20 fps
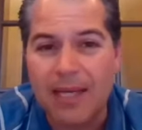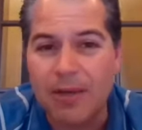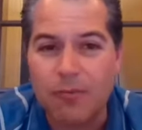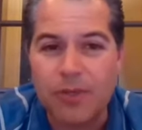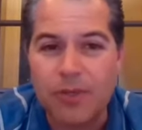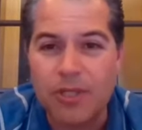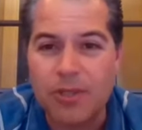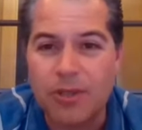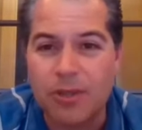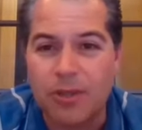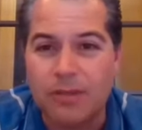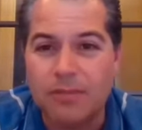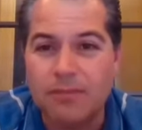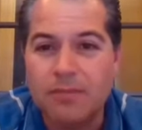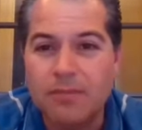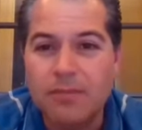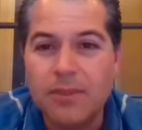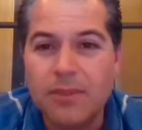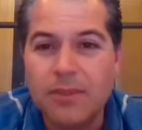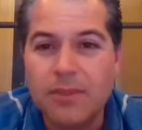in return.
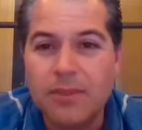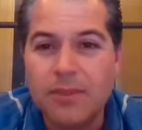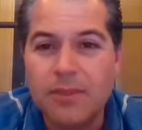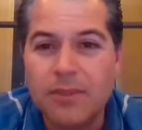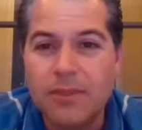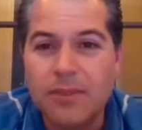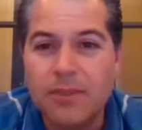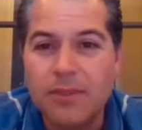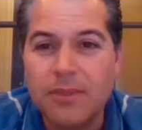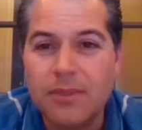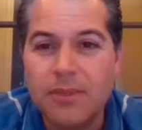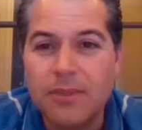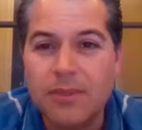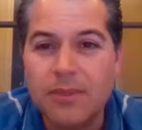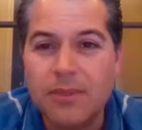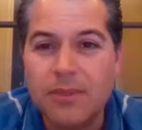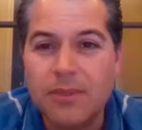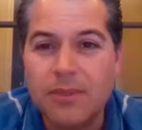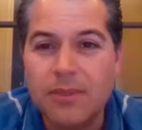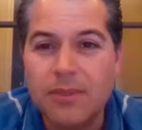Make sure
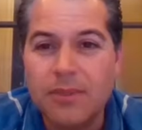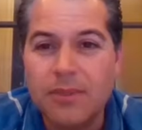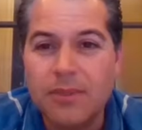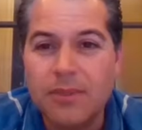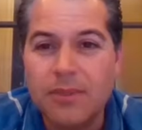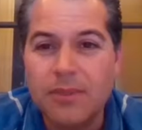that you know